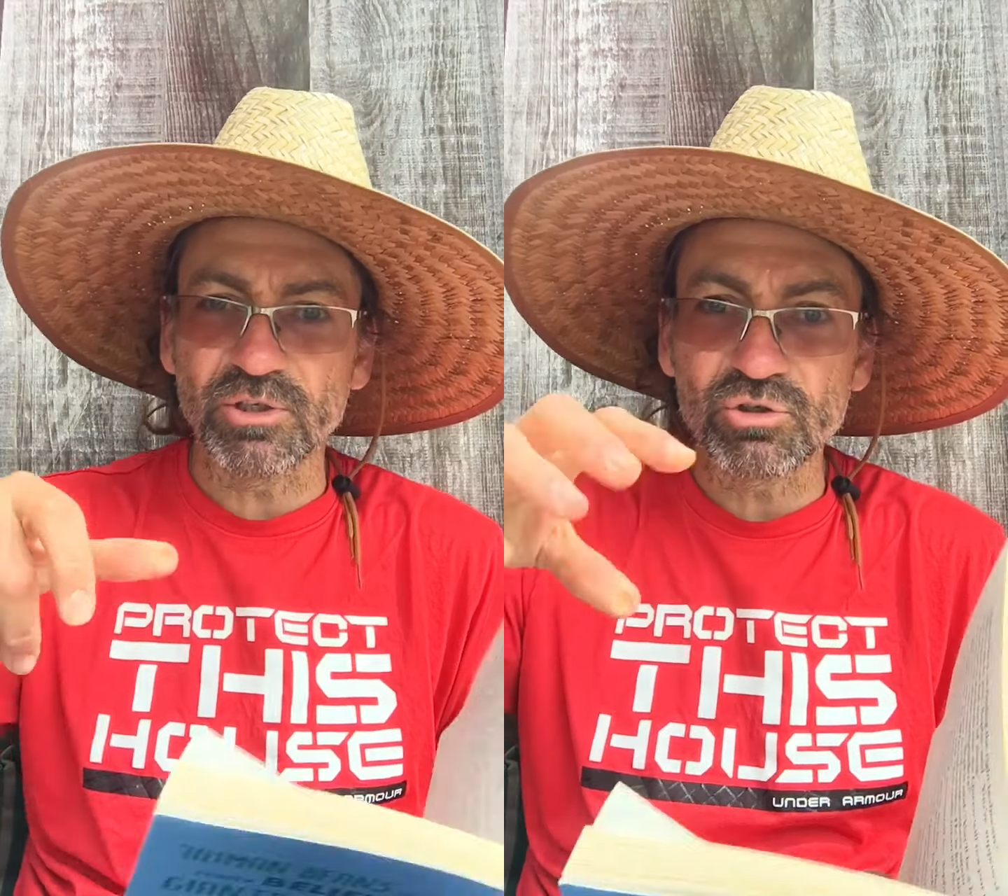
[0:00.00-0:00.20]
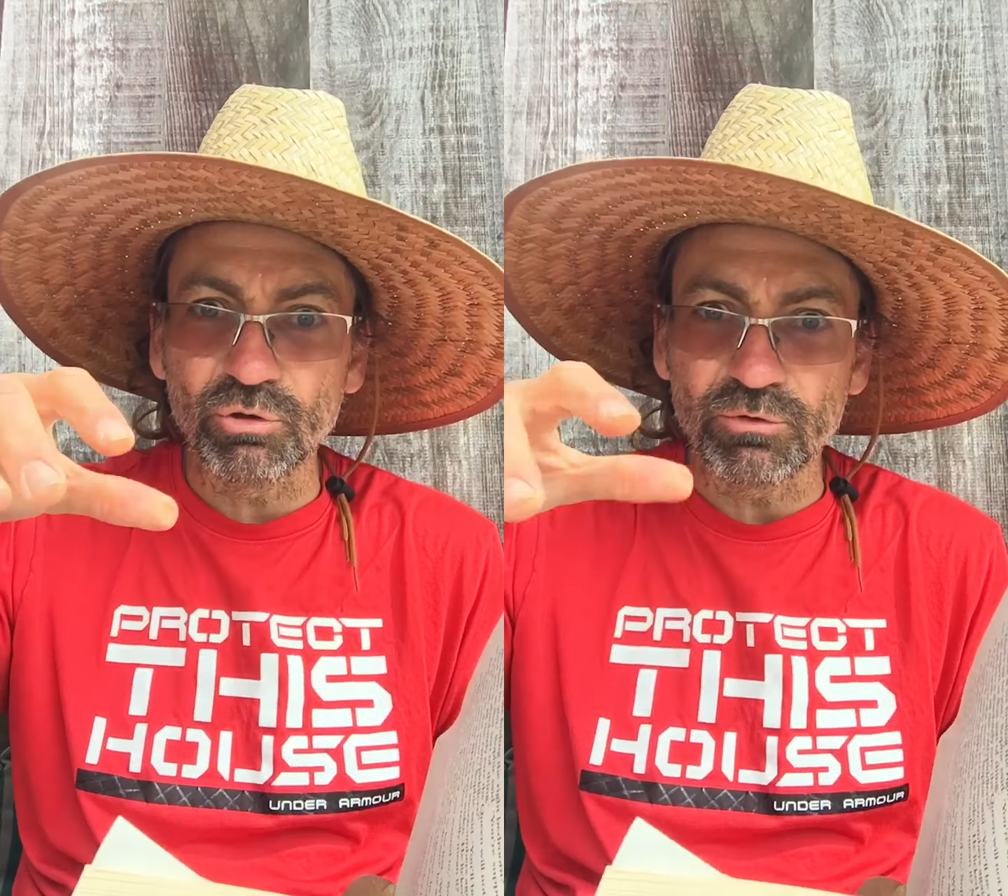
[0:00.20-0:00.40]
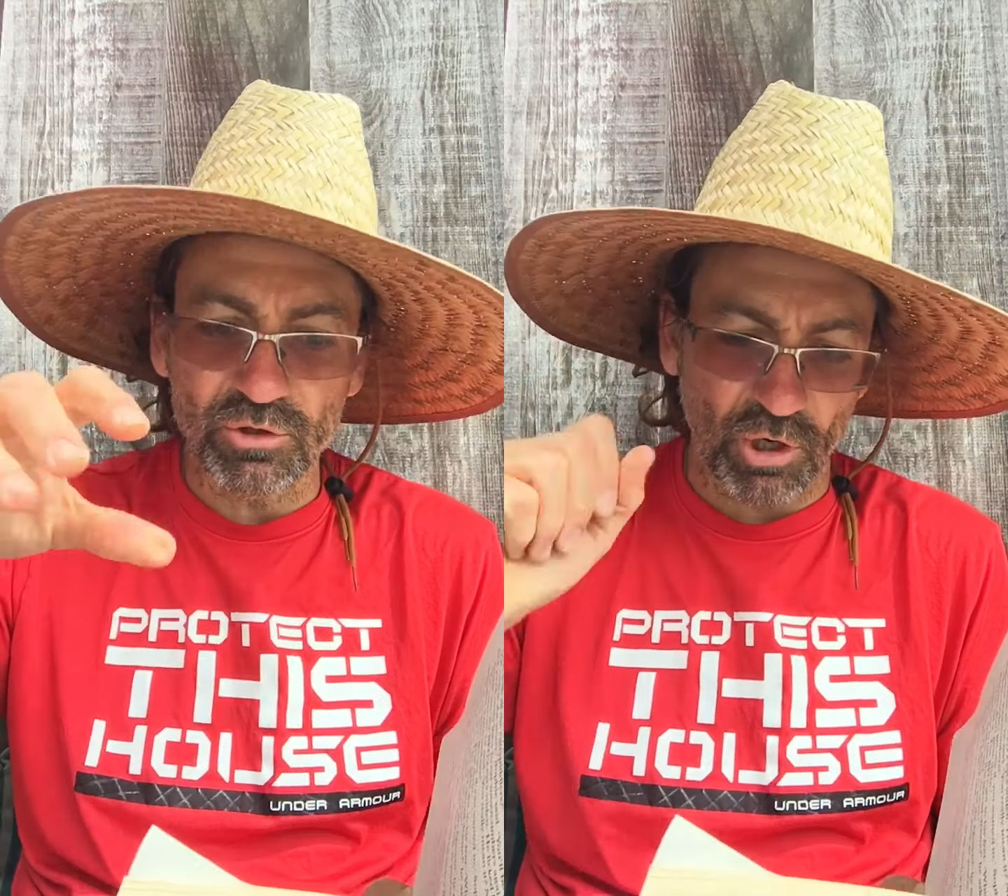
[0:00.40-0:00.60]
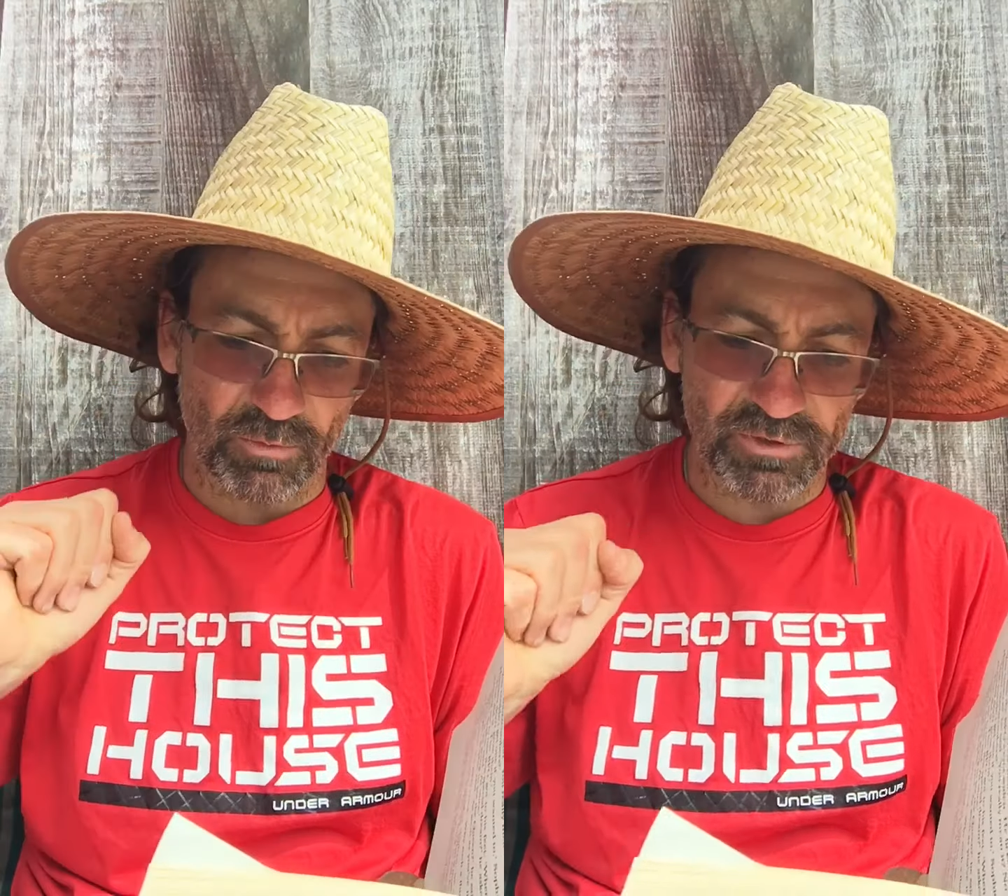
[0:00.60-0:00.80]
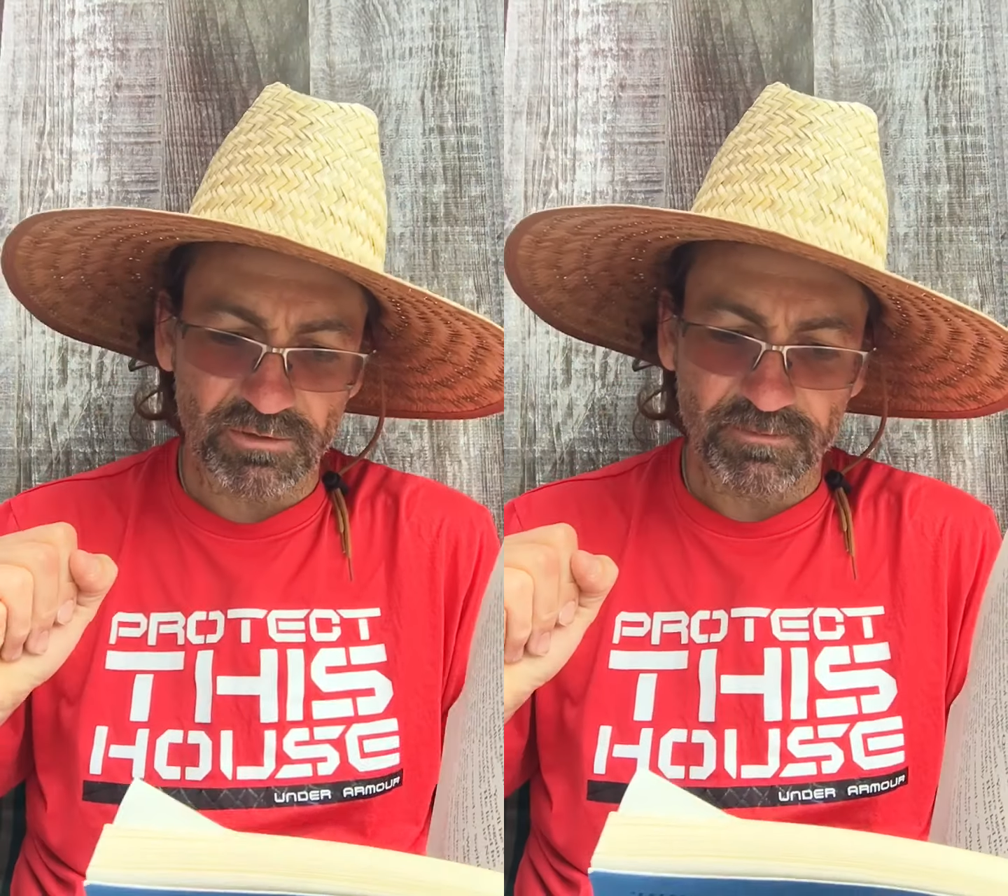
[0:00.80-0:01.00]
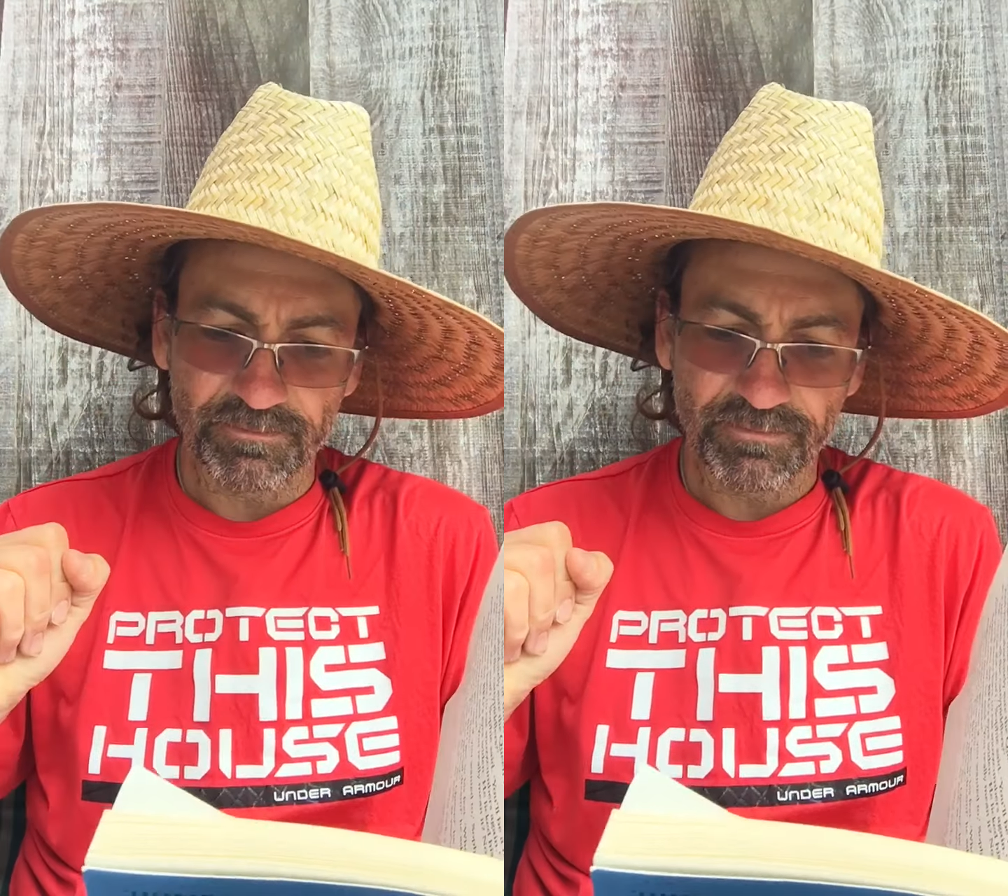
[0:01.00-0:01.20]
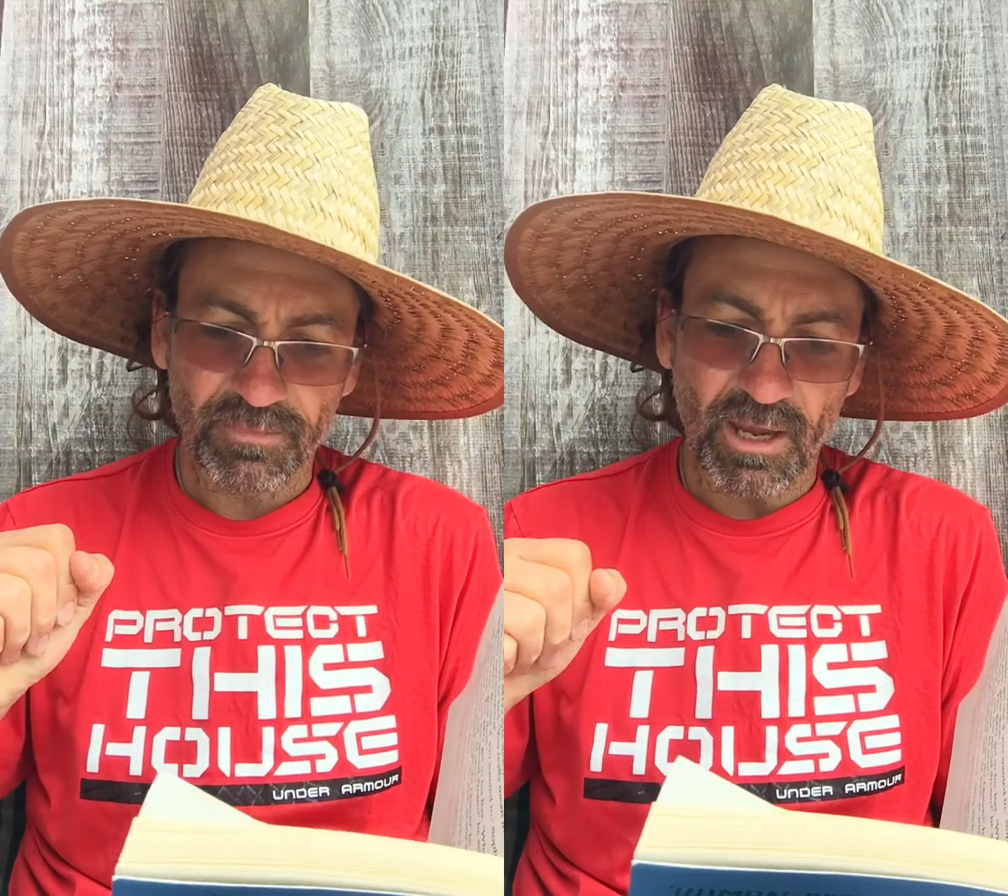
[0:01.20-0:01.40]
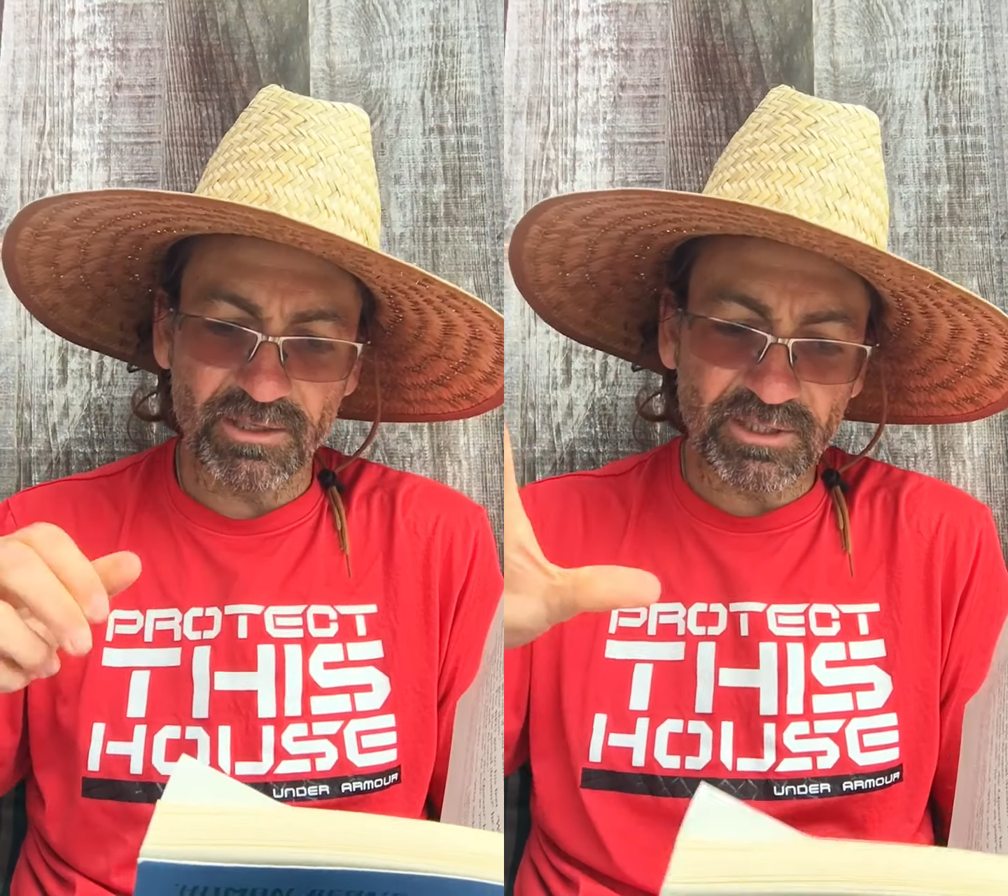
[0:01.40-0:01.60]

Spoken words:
and unscrewed the tops. He